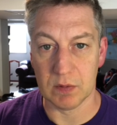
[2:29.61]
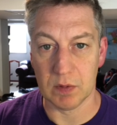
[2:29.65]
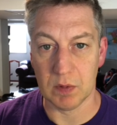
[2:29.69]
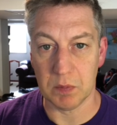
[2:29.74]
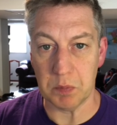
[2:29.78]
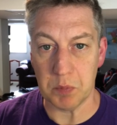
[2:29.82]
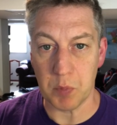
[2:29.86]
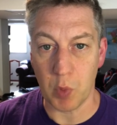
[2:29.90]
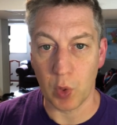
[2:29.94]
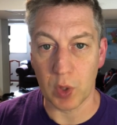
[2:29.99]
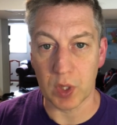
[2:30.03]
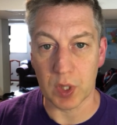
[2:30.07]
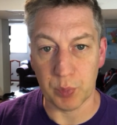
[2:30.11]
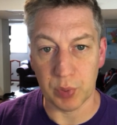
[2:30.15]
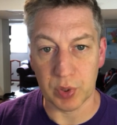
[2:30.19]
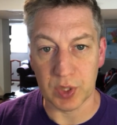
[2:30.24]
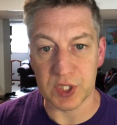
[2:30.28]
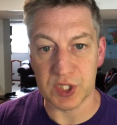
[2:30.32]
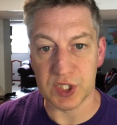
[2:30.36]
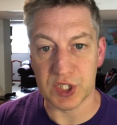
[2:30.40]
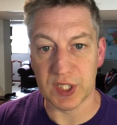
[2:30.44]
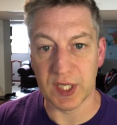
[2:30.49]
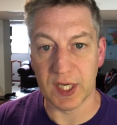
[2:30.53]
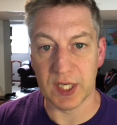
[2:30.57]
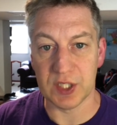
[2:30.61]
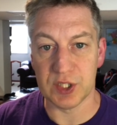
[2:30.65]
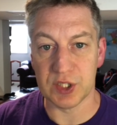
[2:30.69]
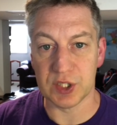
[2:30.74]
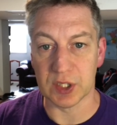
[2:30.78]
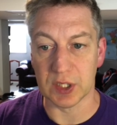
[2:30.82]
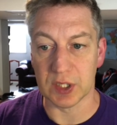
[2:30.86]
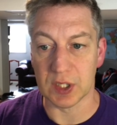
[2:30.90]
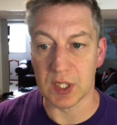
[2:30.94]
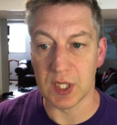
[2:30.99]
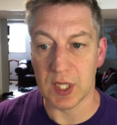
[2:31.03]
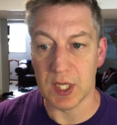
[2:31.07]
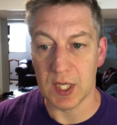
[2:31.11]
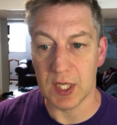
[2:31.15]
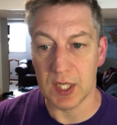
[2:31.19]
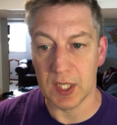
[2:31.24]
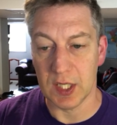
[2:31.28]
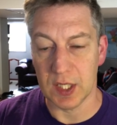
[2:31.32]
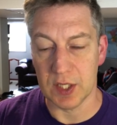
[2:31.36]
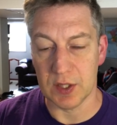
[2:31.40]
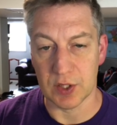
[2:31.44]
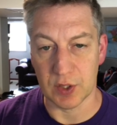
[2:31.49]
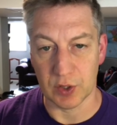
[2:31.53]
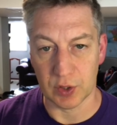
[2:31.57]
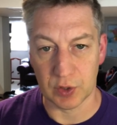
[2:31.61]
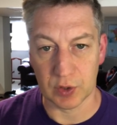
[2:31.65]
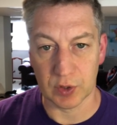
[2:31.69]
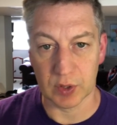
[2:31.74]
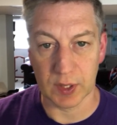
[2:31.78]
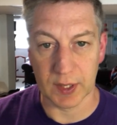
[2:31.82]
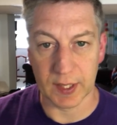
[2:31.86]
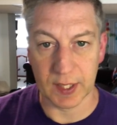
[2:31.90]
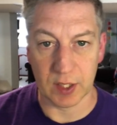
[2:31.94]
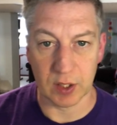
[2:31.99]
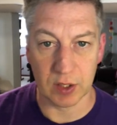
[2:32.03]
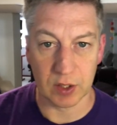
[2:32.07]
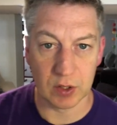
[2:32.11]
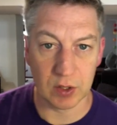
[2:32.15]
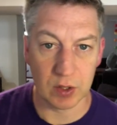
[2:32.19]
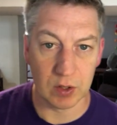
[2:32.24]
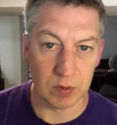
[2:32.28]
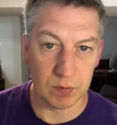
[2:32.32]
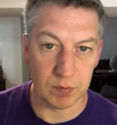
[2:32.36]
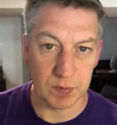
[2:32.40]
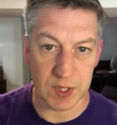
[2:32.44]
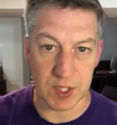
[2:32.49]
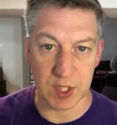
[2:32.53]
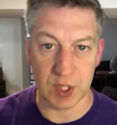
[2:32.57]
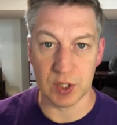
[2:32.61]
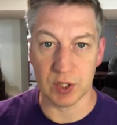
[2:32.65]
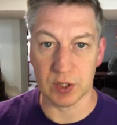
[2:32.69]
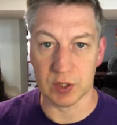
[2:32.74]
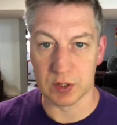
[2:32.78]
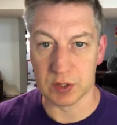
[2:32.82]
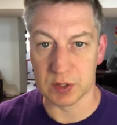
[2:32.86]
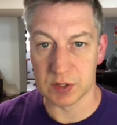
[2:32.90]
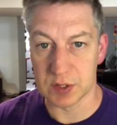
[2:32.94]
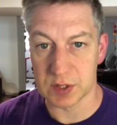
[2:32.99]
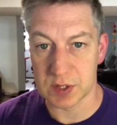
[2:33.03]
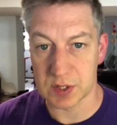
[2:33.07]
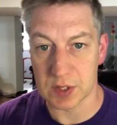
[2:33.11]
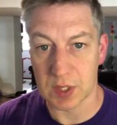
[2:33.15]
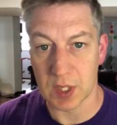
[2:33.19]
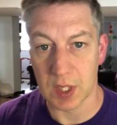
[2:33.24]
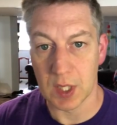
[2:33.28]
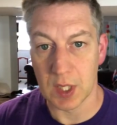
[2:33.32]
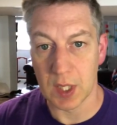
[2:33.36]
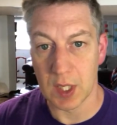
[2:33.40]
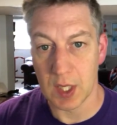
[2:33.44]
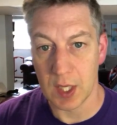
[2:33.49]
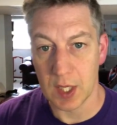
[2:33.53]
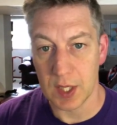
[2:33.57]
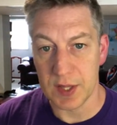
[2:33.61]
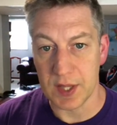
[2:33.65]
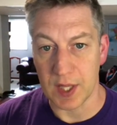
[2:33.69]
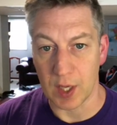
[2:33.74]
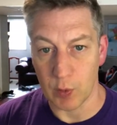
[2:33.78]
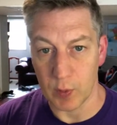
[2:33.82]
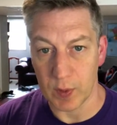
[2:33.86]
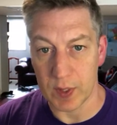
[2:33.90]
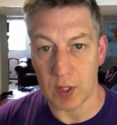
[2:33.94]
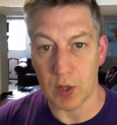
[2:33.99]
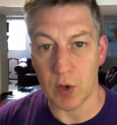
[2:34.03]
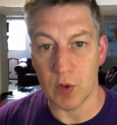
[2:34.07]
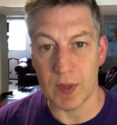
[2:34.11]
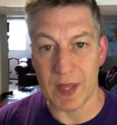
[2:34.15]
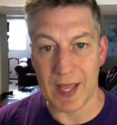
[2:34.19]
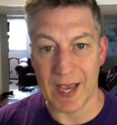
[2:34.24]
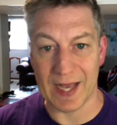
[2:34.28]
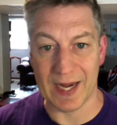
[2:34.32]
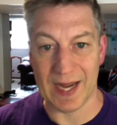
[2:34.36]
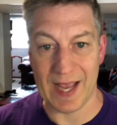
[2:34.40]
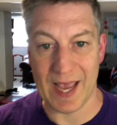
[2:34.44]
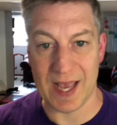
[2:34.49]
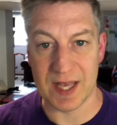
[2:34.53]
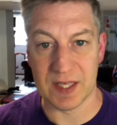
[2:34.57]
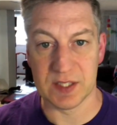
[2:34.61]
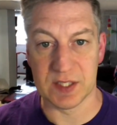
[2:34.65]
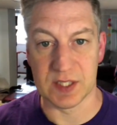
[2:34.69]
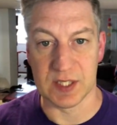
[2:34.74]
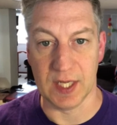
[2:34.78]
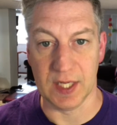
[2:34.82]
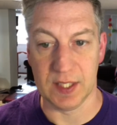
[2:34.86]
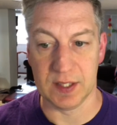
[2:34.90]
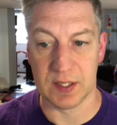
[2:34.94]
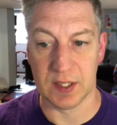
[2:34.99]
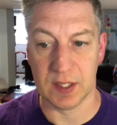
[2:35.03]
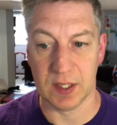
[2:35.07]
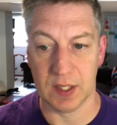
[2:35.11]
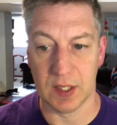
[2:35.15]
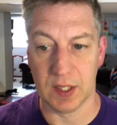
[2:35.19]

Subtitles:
more depreciation in the earlier years that we own that asset.